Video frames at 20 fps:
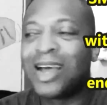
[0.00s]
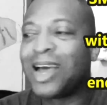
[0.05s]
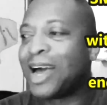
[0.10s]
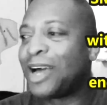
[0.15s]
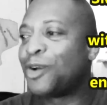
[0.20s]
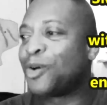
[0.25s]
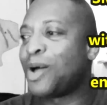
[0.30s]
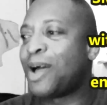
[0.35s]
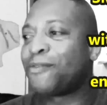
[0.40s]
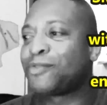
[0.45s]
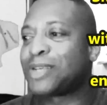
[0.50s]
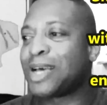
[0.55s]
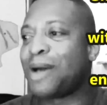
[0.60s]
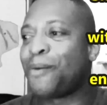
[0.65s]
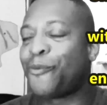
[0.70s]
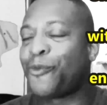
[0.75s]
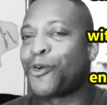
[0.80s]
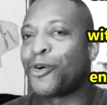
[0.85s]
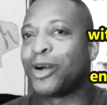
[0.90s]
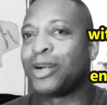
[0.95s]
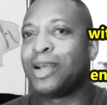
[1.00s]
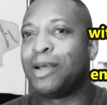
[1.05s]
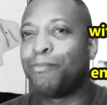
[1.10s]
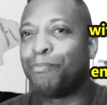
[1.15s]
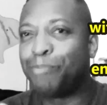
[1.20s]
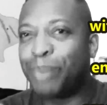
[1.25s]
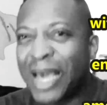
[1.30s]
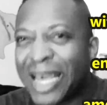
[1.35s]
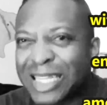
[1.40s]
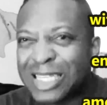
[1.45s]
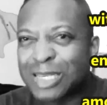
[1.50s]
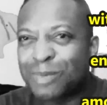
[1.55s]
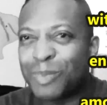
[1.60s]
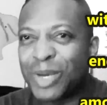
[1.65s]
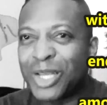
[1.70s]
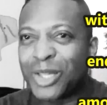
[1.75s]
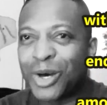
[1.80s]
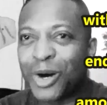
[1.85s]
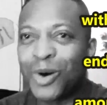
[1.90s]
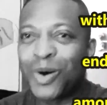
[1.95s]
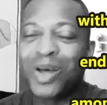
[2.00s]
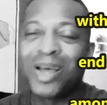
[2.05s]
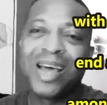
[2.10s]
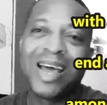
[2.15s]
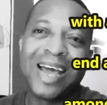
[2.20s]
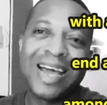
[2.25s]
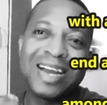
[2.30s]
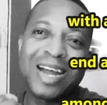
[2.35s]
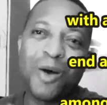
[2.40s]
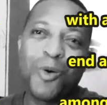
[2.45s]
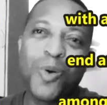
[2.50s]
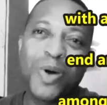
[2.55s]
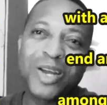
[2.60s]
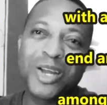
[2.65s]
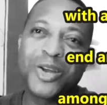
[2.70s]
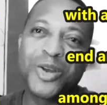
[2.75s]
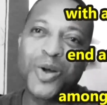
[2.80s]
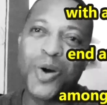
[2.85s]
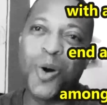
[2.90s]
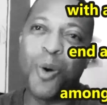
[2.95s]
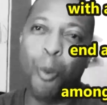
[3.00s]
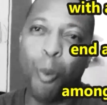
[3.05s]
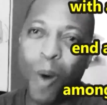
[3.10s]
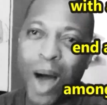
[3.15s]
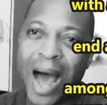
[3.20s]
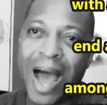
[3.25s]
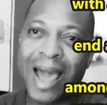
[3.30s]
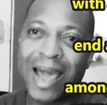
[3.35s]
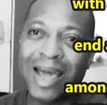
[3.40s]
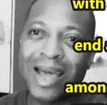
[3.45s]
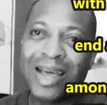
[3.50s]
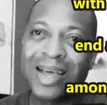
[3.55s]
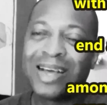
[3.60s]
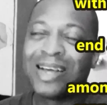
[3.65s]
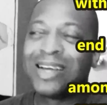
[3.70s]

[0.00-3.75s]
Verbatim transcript: I don't have time for it. It beats me though, and I want to know why